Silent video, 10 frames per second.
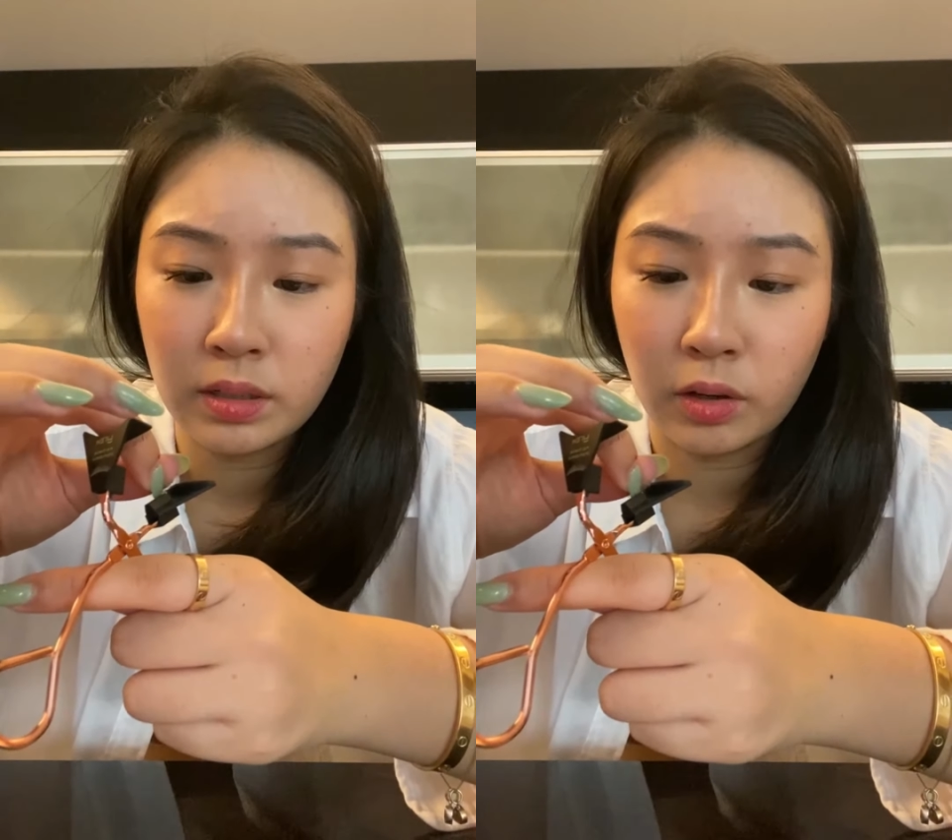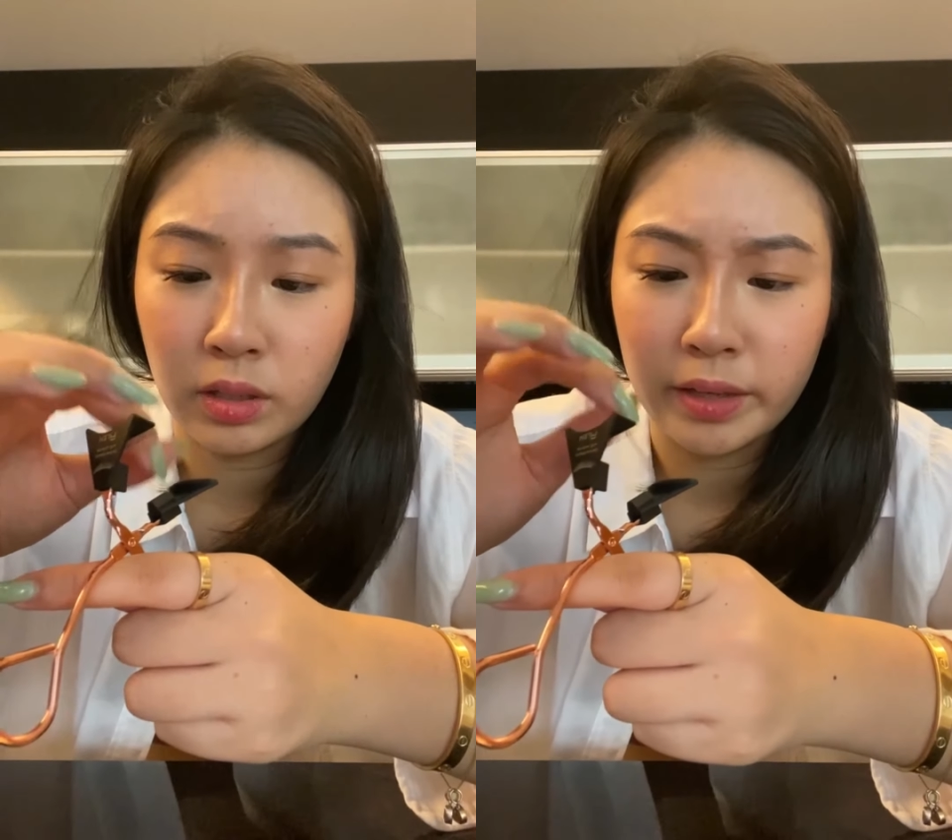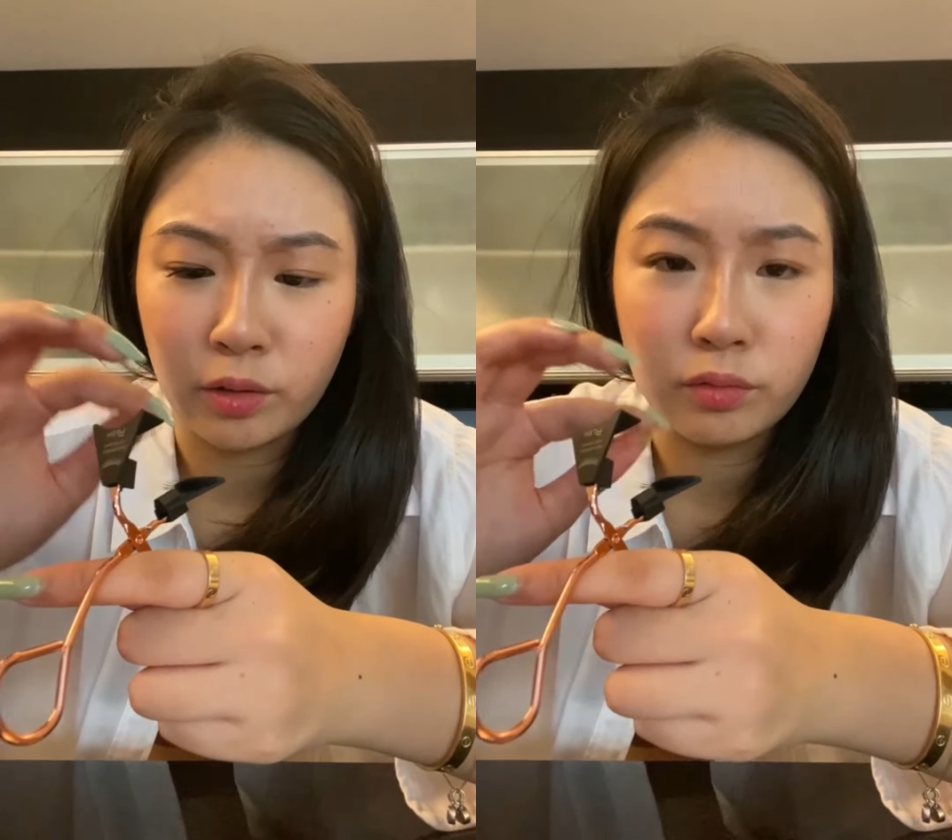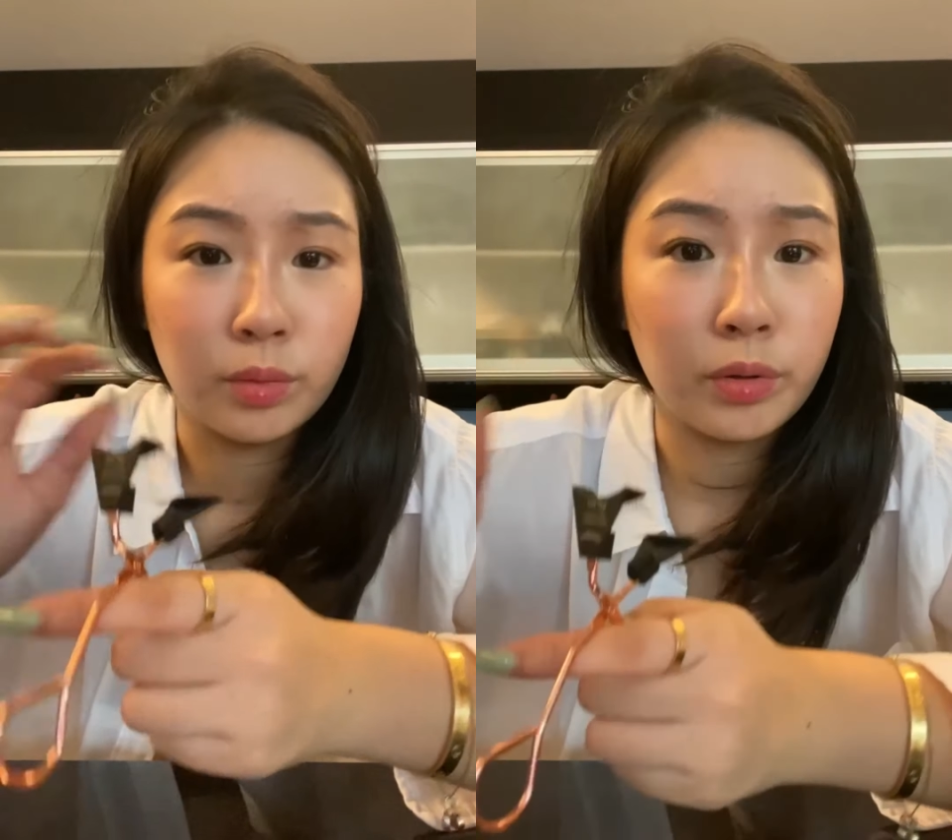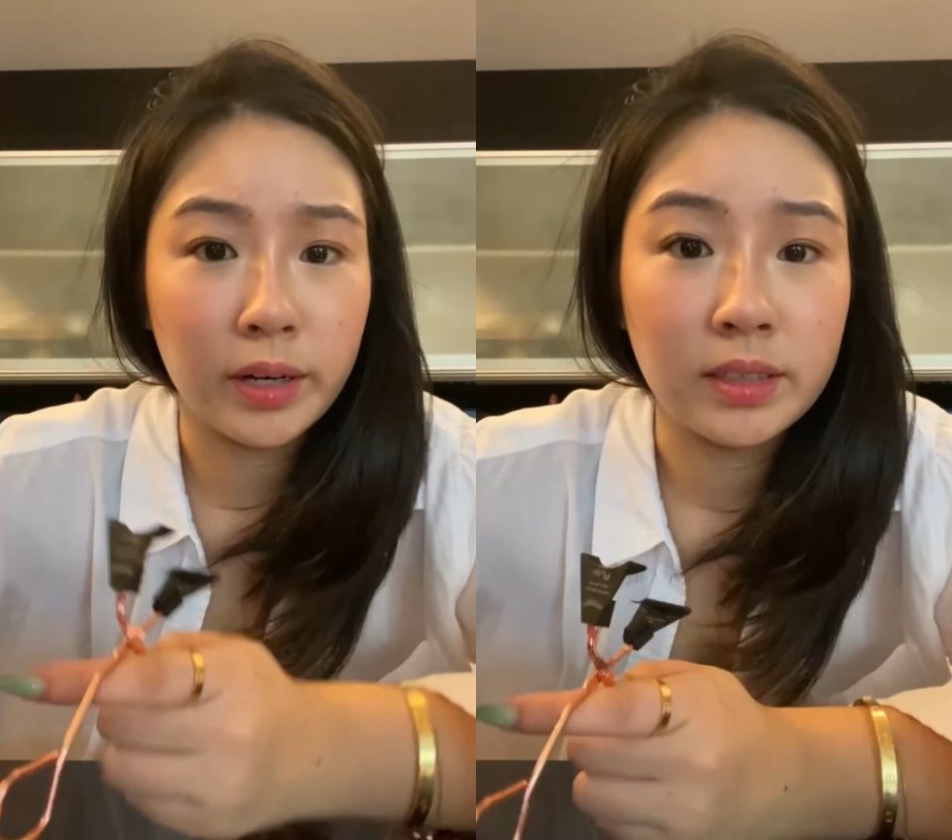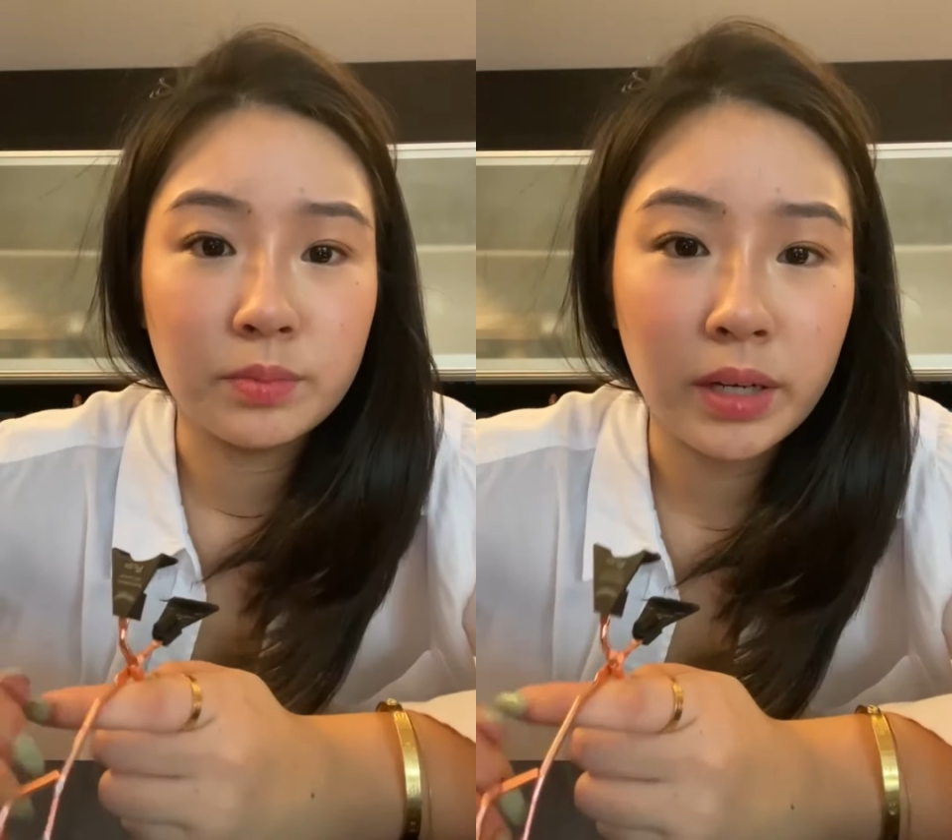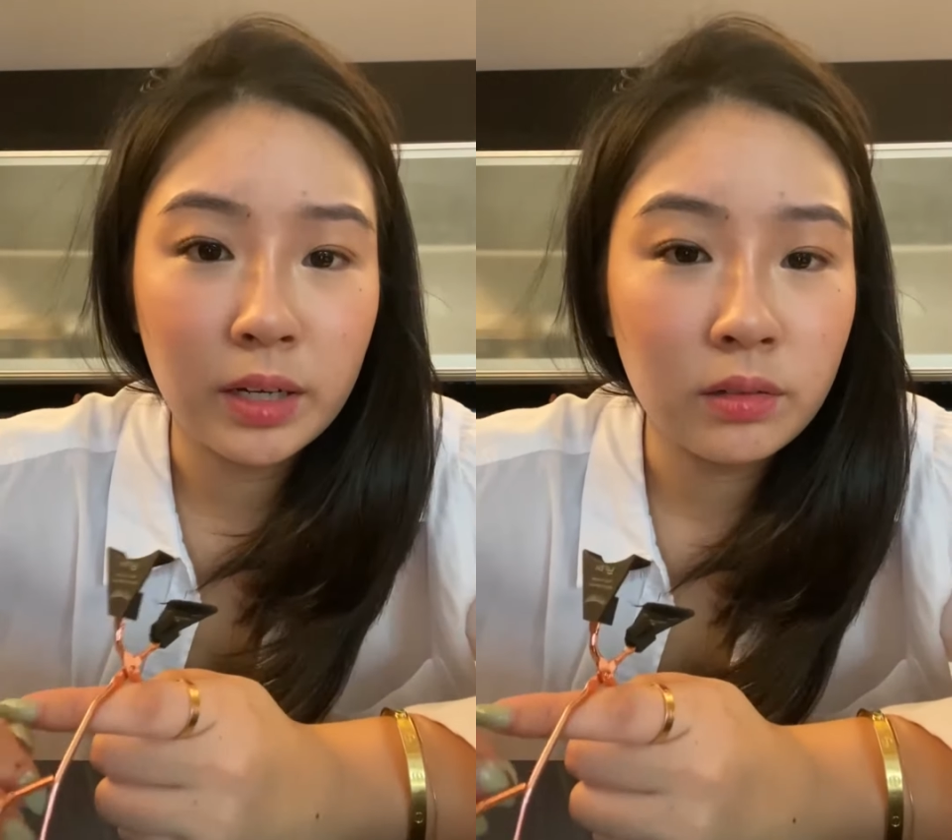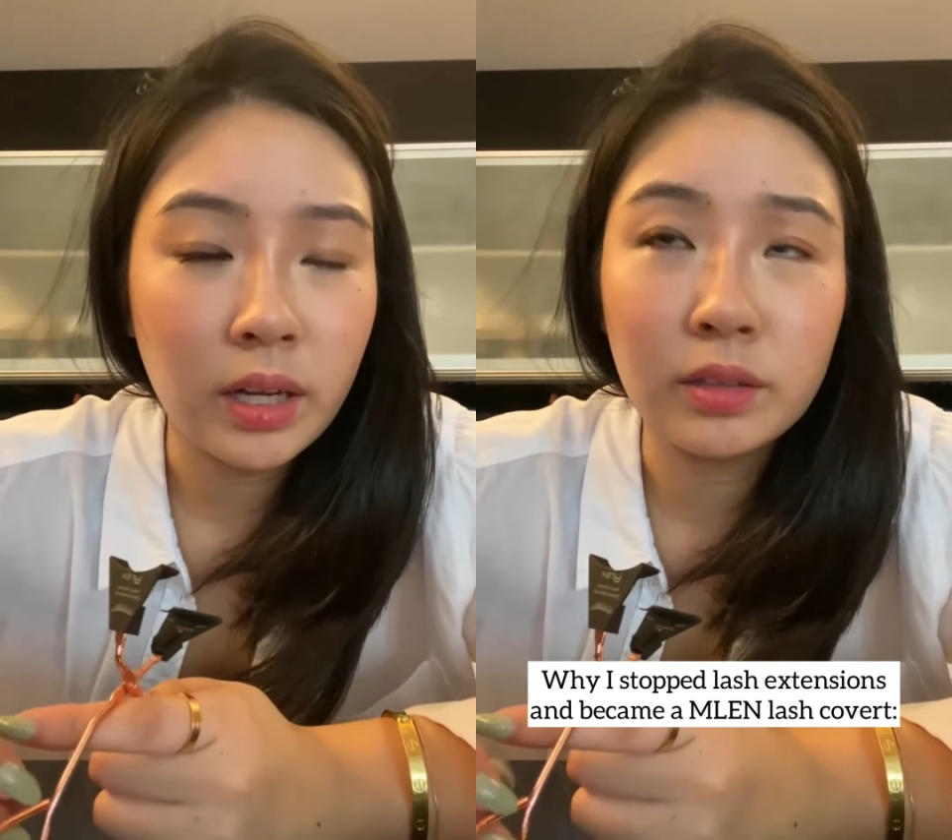or like overpriced, but
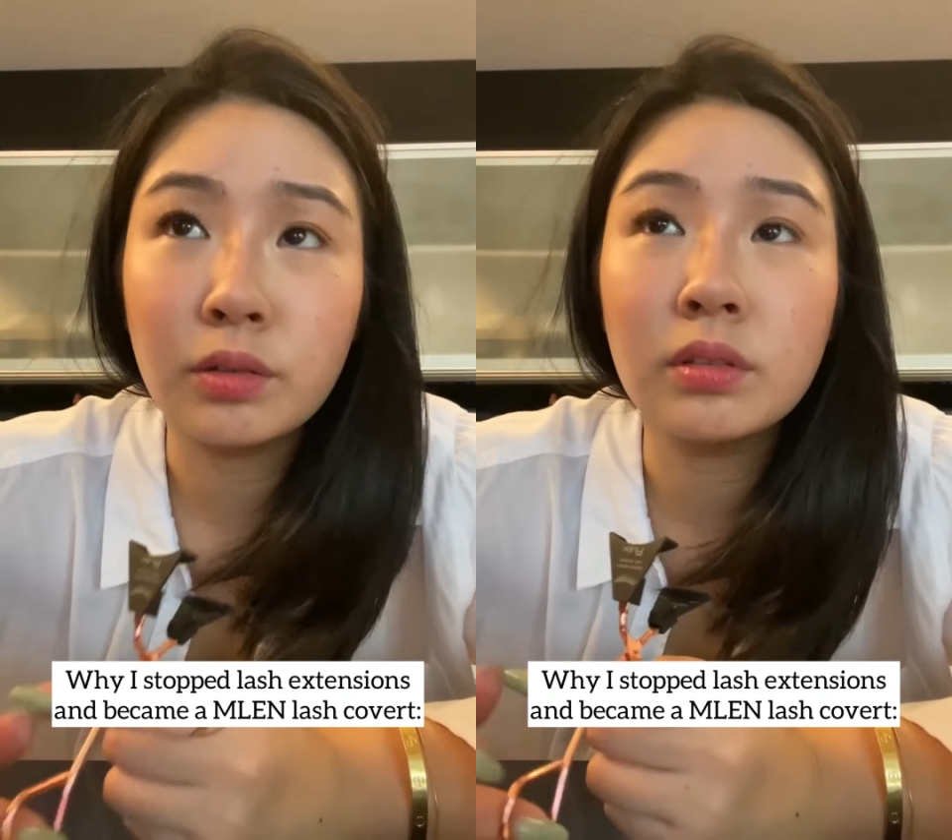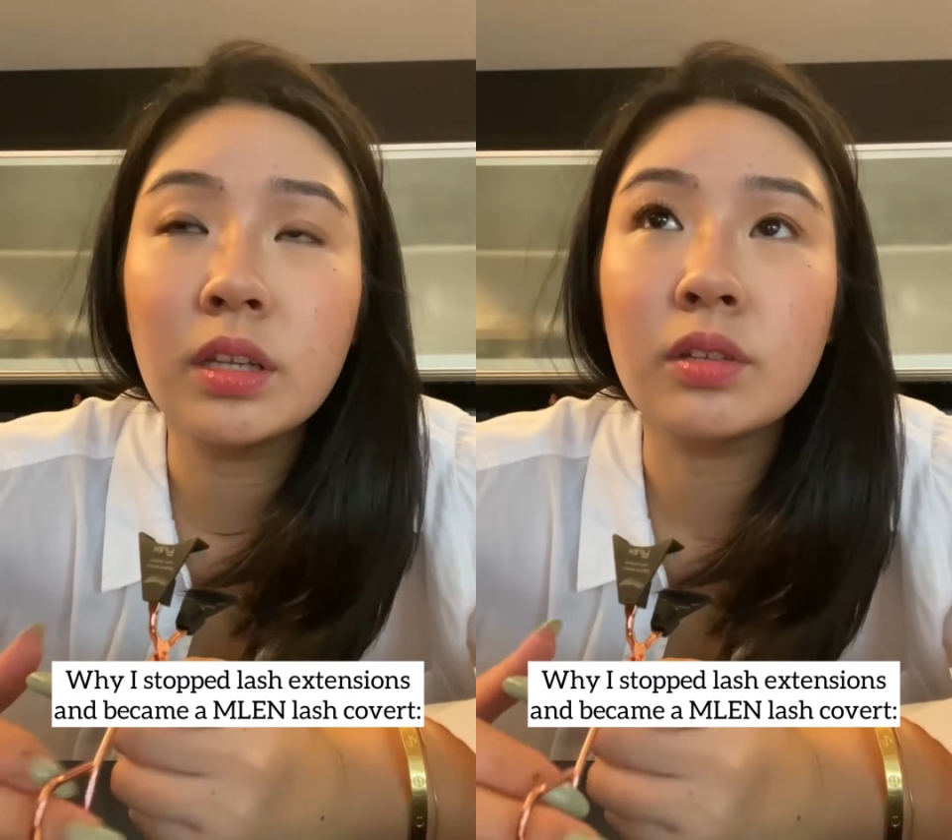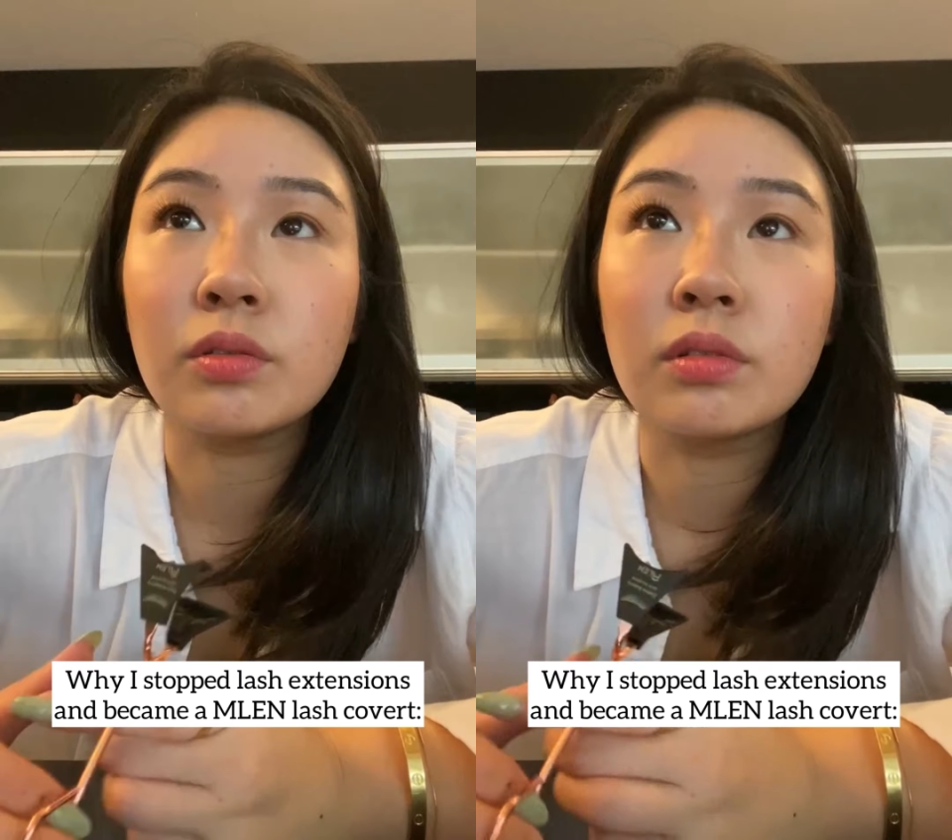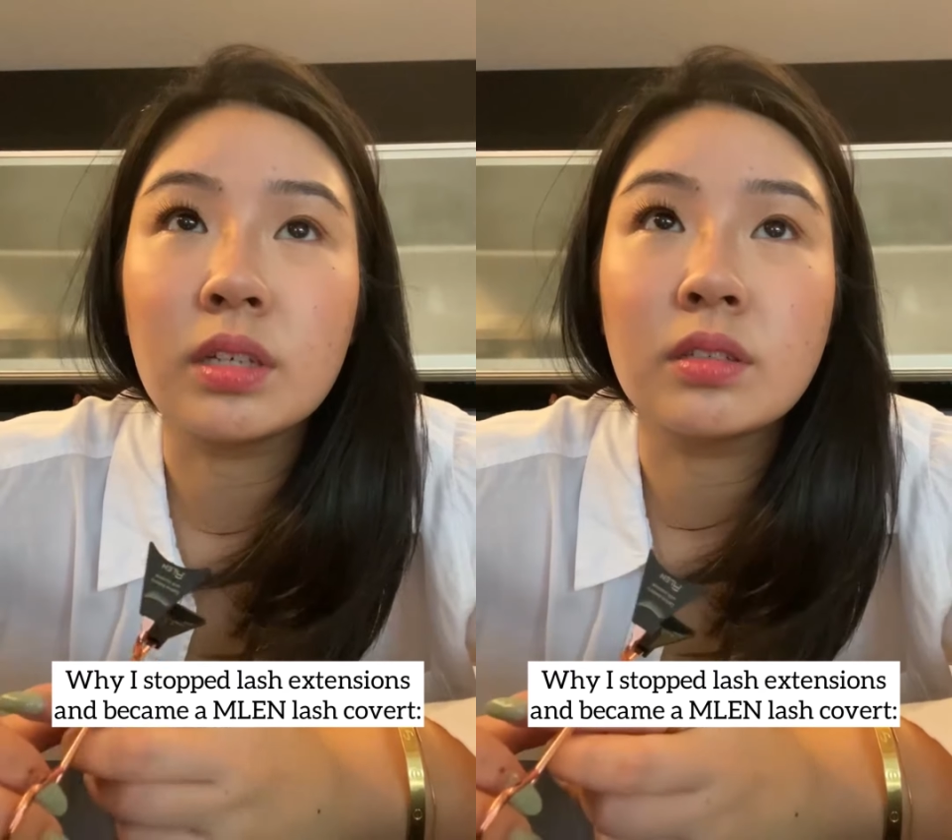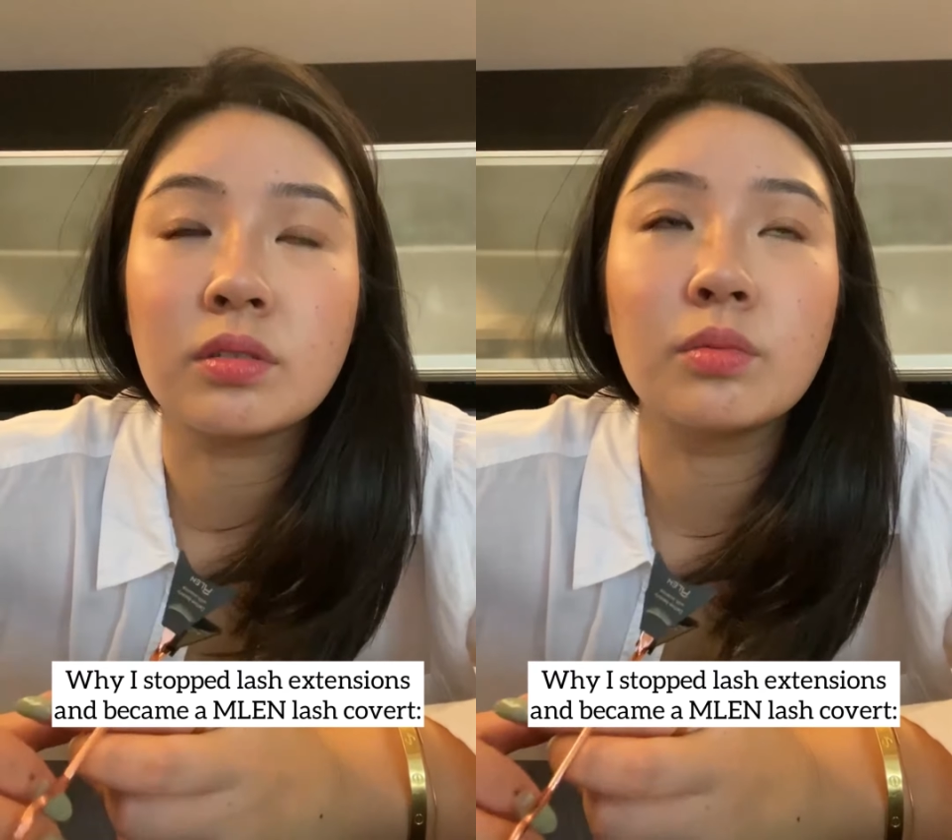I totally don't think so,